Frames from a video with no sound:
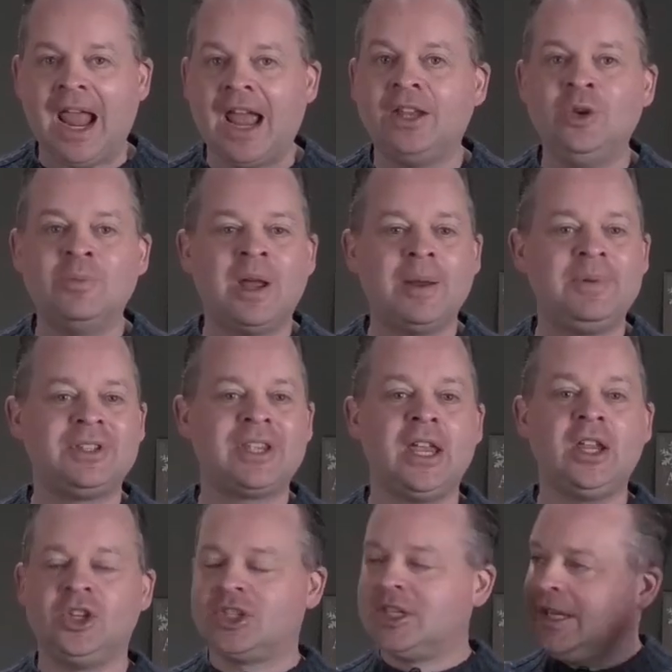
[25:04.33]
And you might be
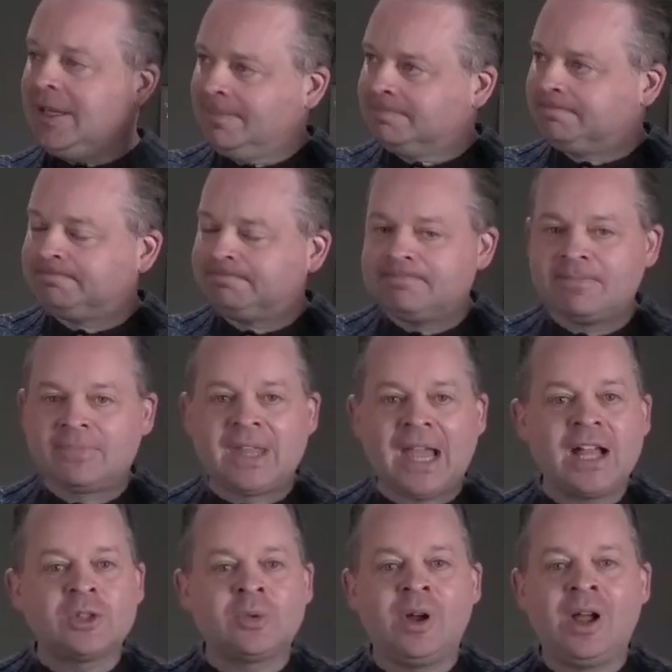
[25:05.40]
saying, you see,
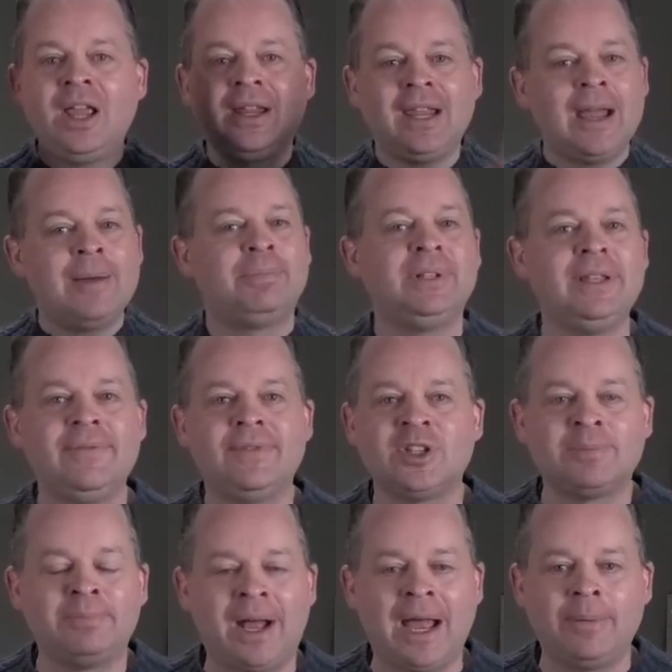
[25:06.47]
that's why I can't believe
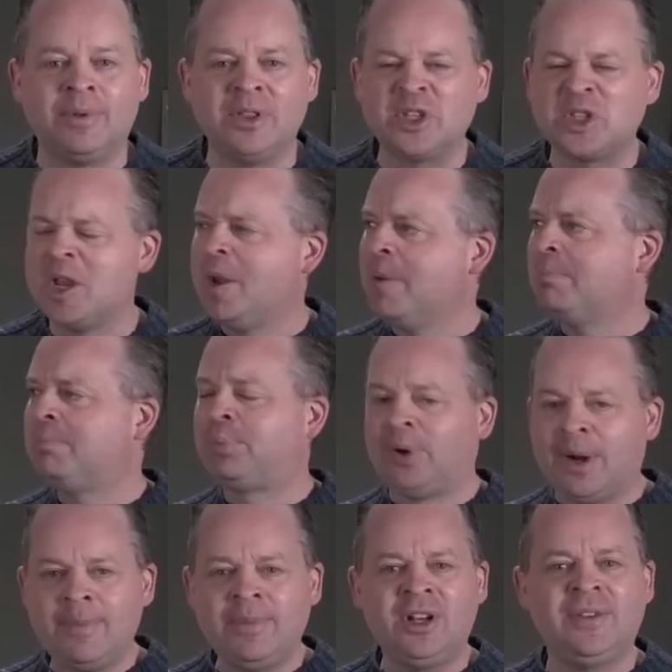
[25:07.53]
this Bible, this
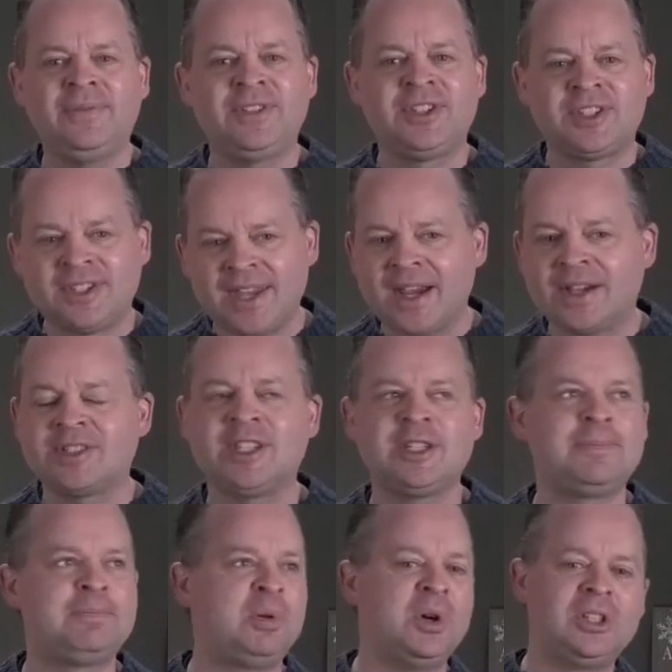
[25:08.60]
primitive,
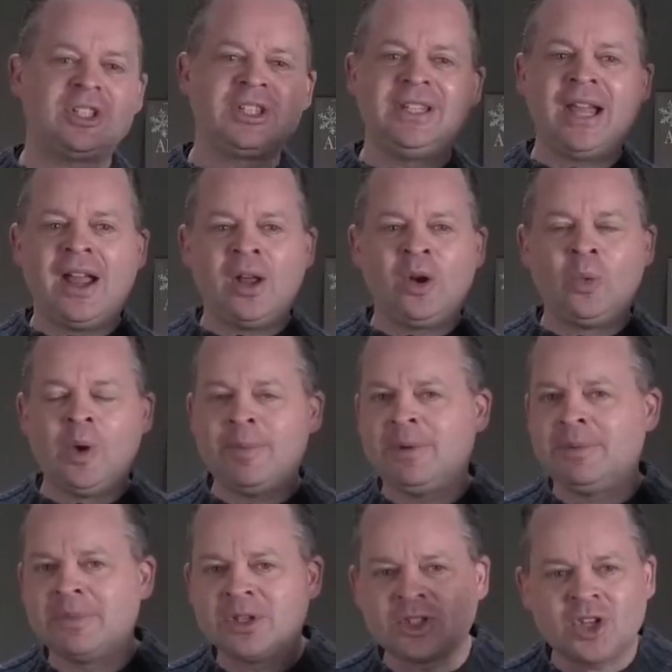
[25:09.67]
sexist, puts down
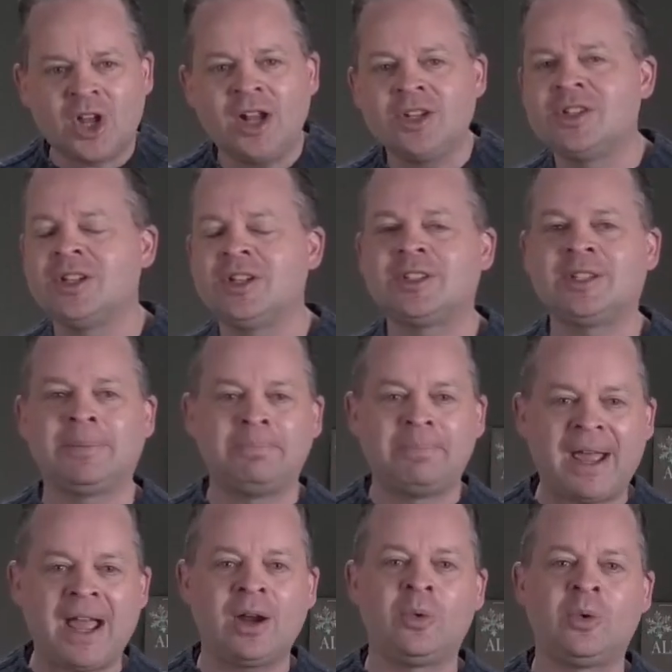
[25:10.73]
women, misogynistic,
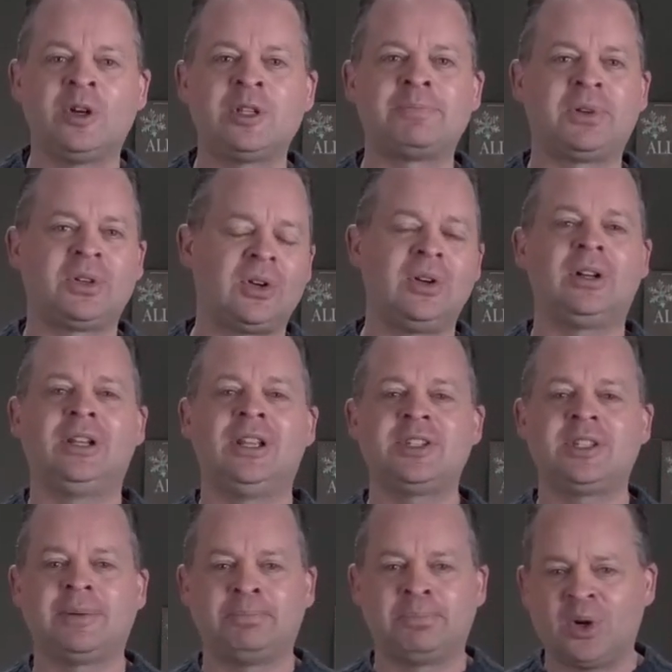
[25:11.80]
backwards,
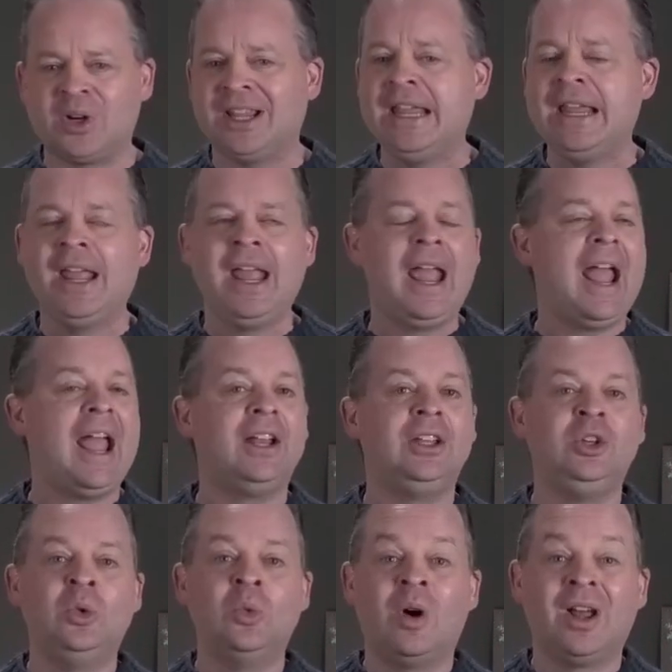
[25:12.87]
paternalistic book,
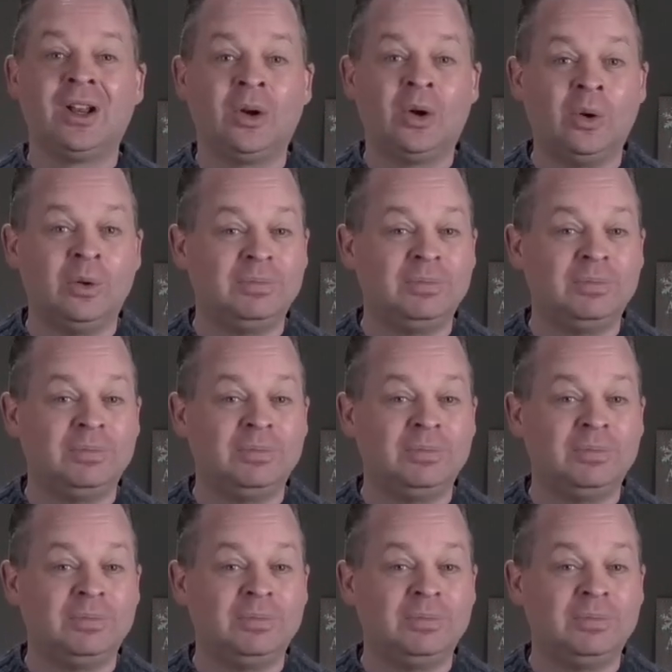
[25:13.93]
and you want to